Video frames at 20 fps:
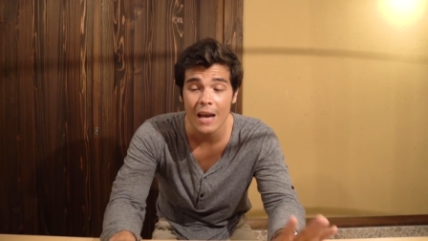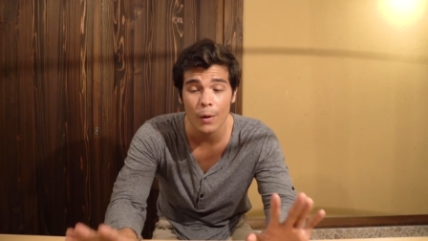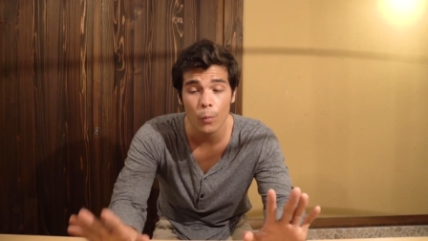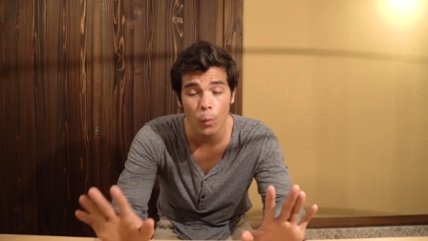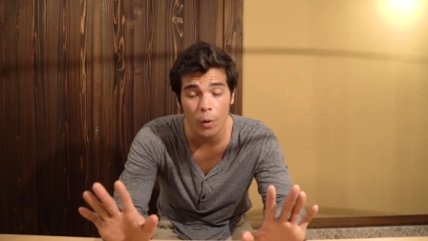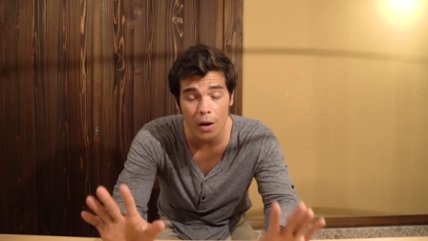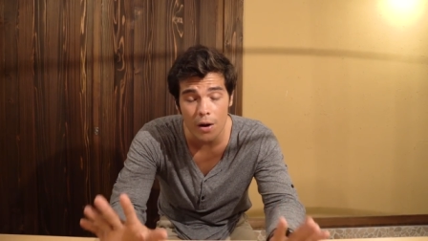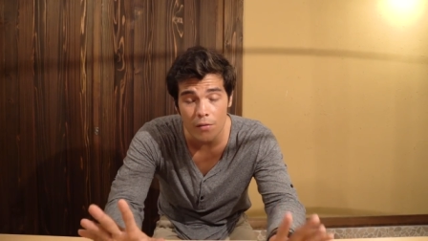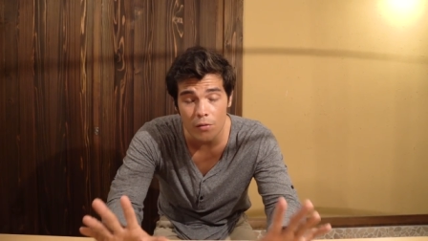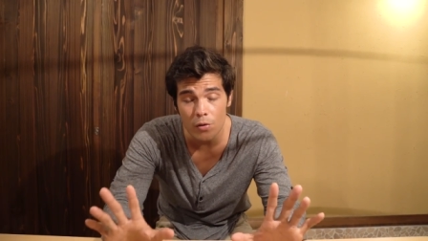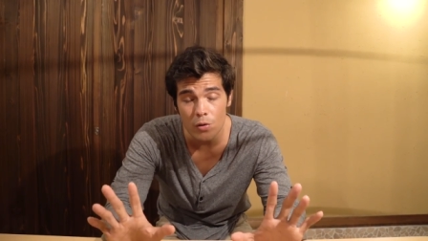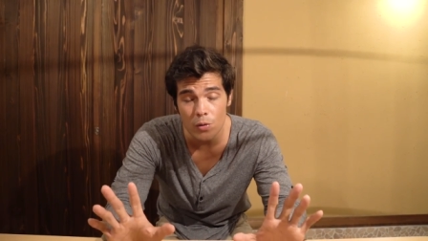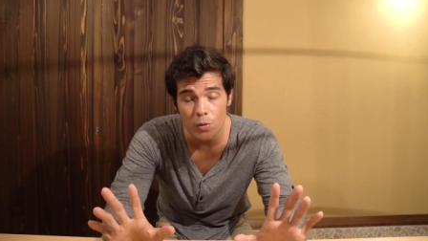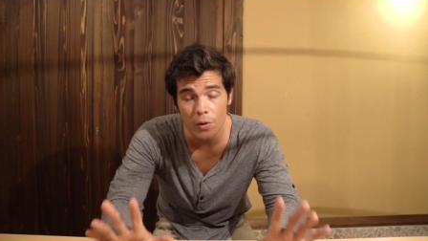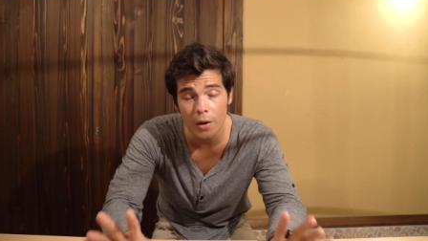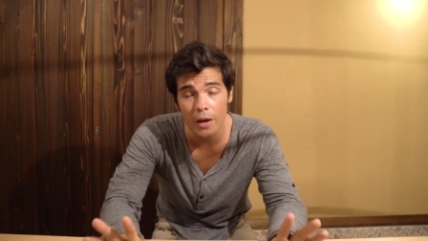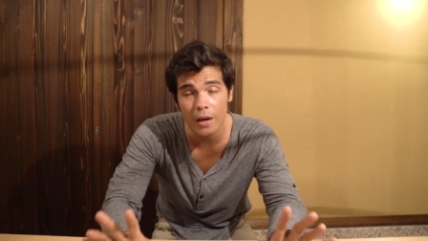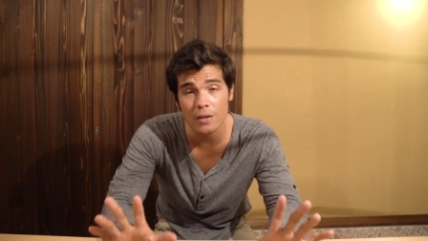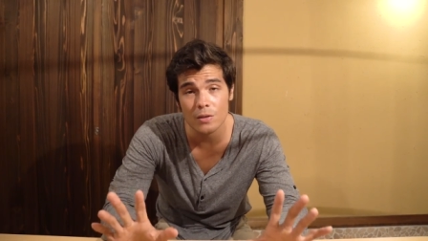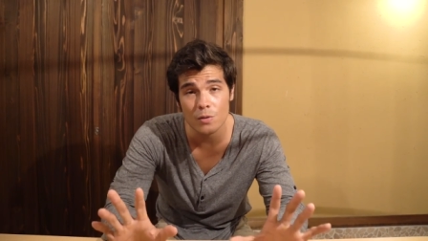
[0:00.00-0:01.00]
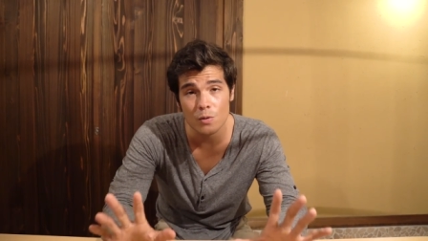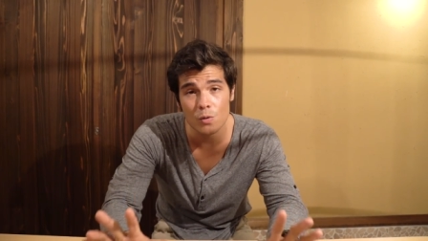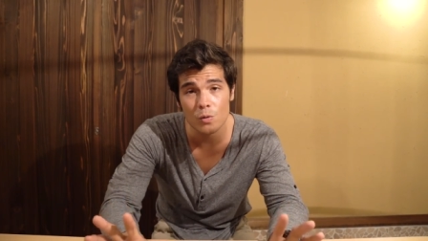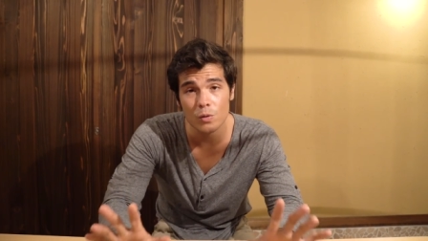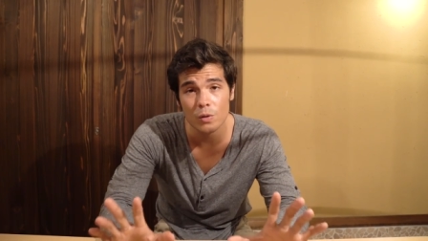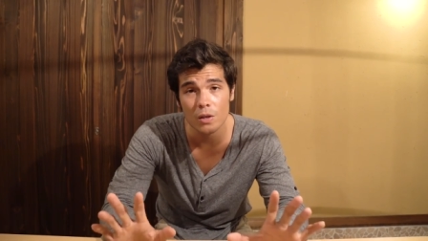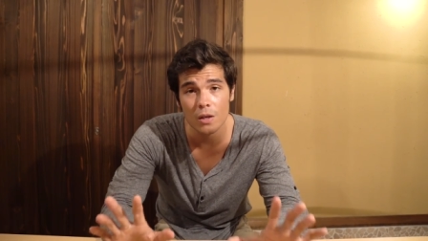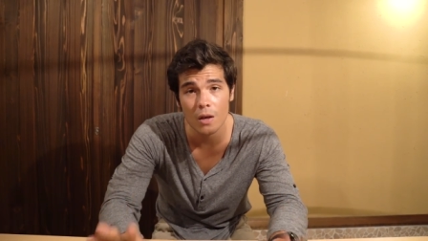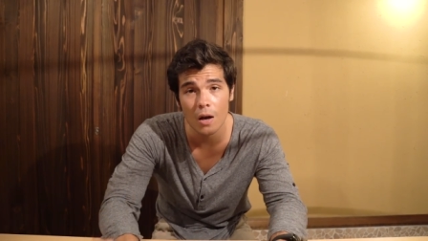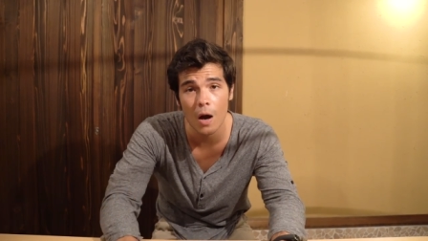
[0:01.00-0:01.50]
And whatever you guys
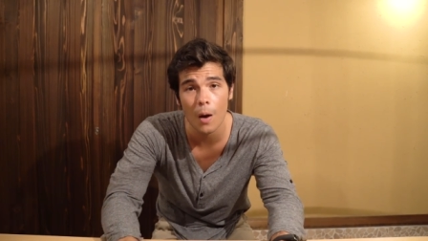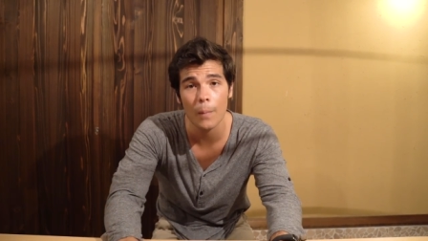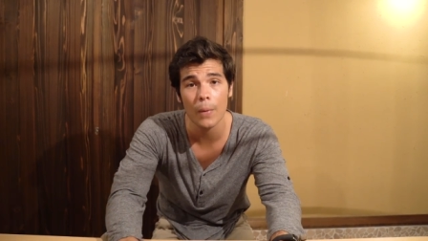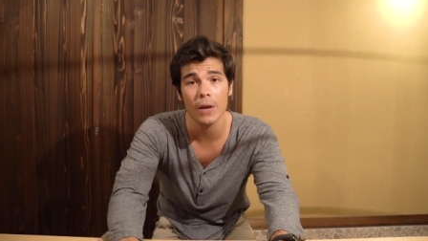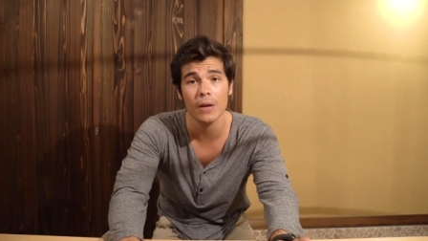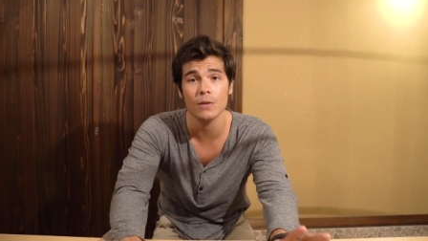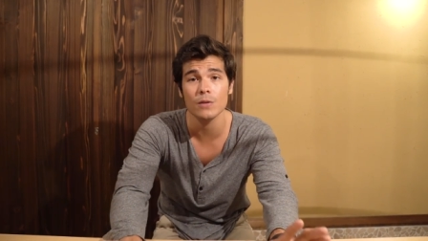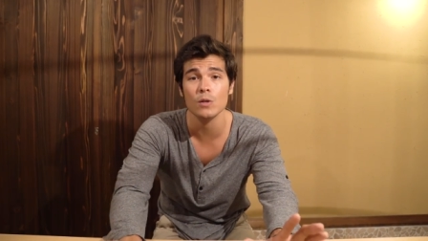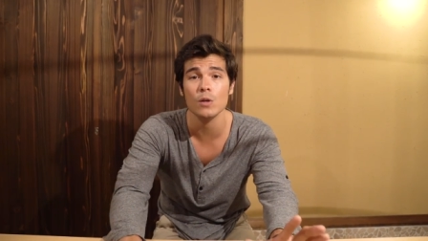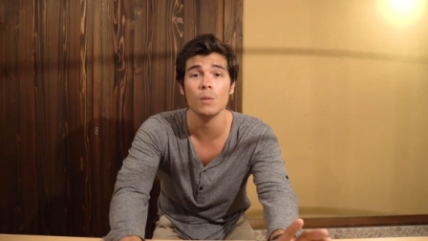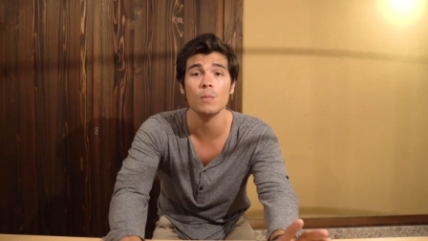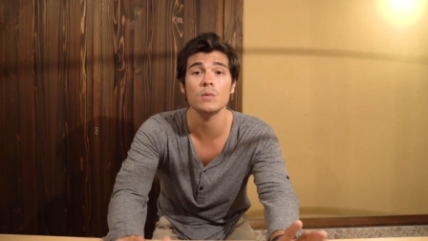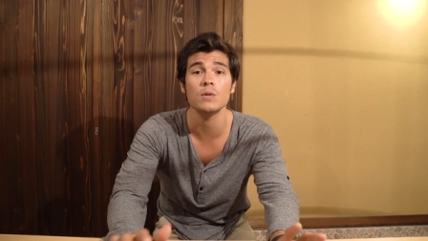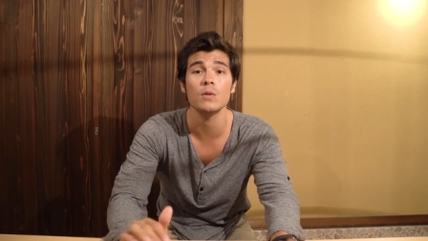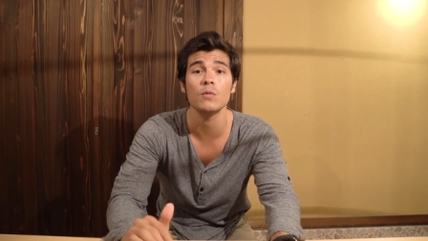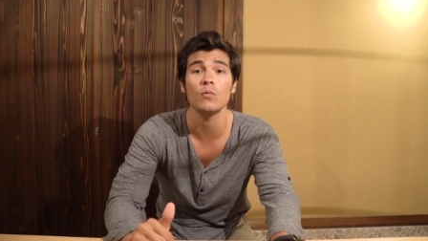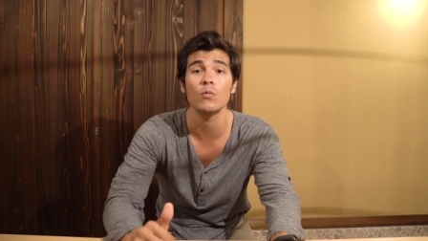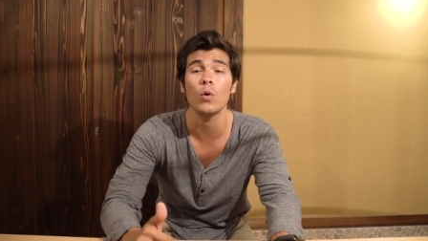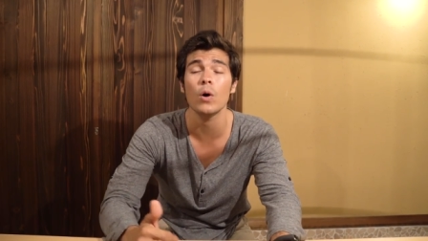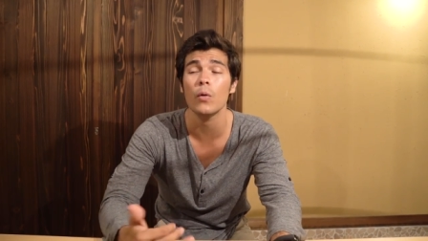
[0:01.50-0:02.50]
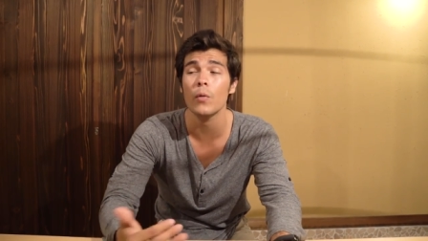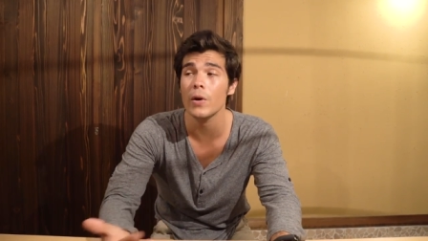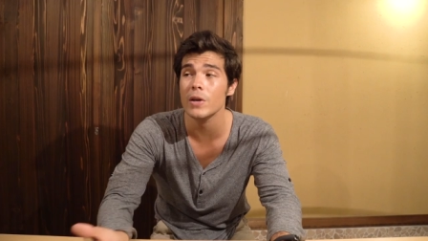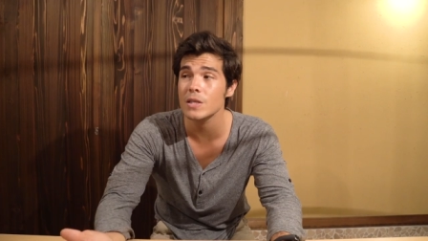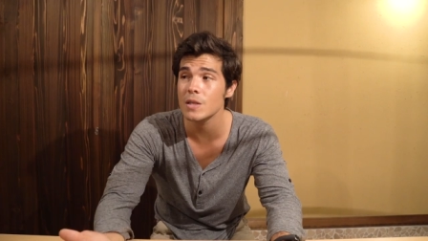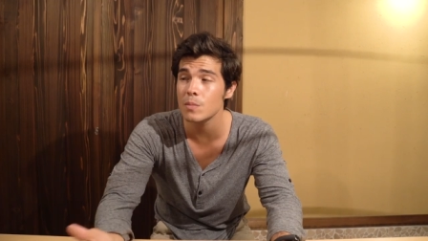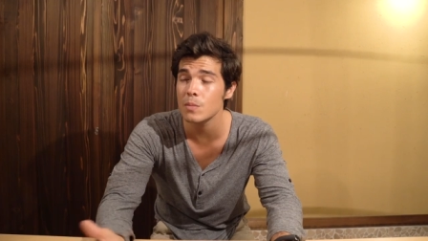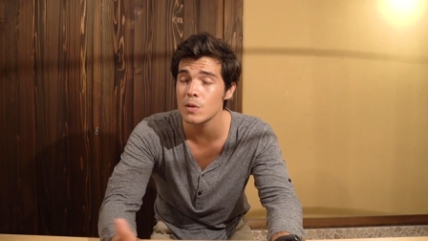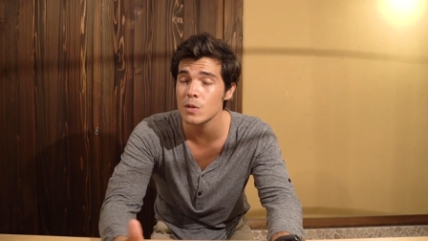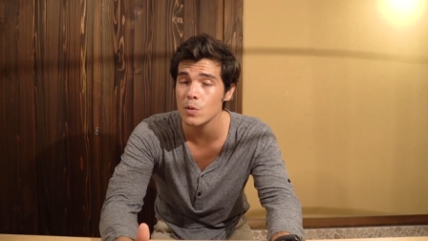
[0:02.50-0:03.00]
usually comment in terms of what
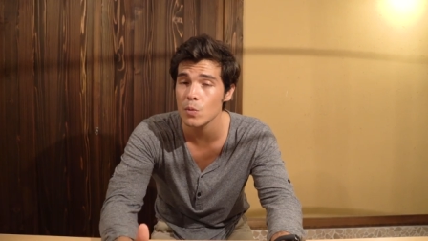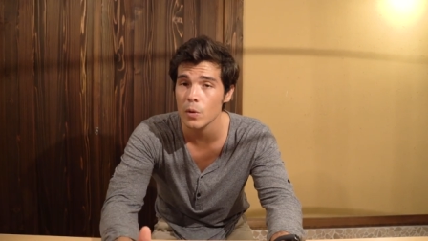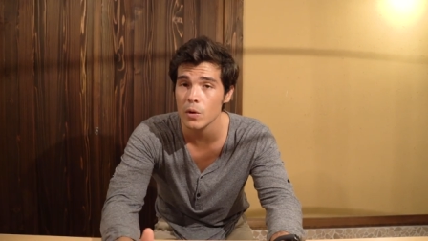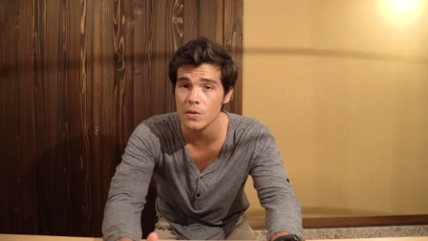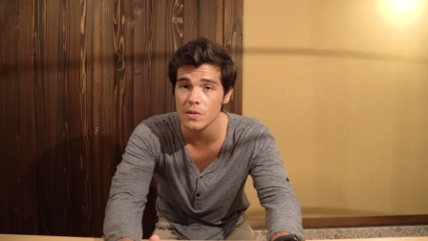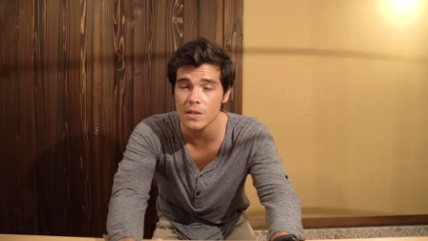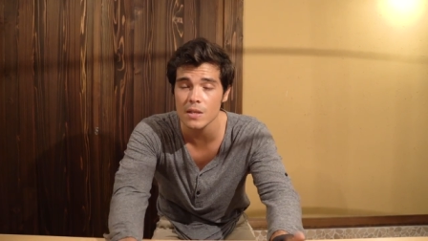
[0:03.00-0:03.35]
recipes you wanna